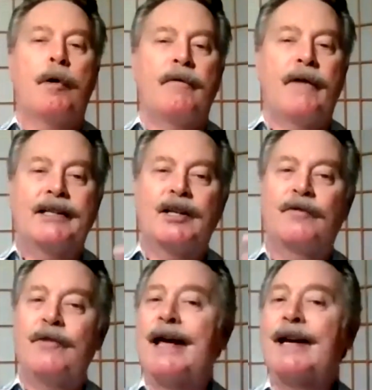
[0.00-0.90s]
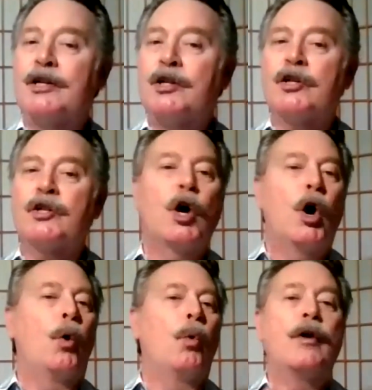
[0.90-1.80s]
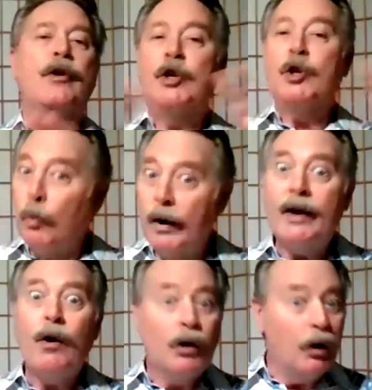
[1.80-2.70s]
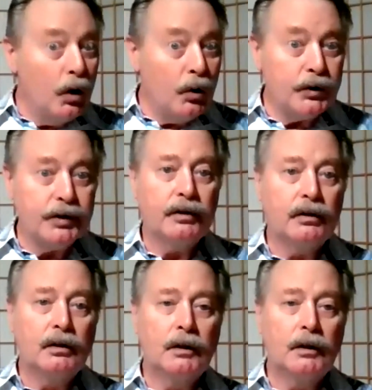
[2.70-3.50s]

provides advantages whether you win or lose.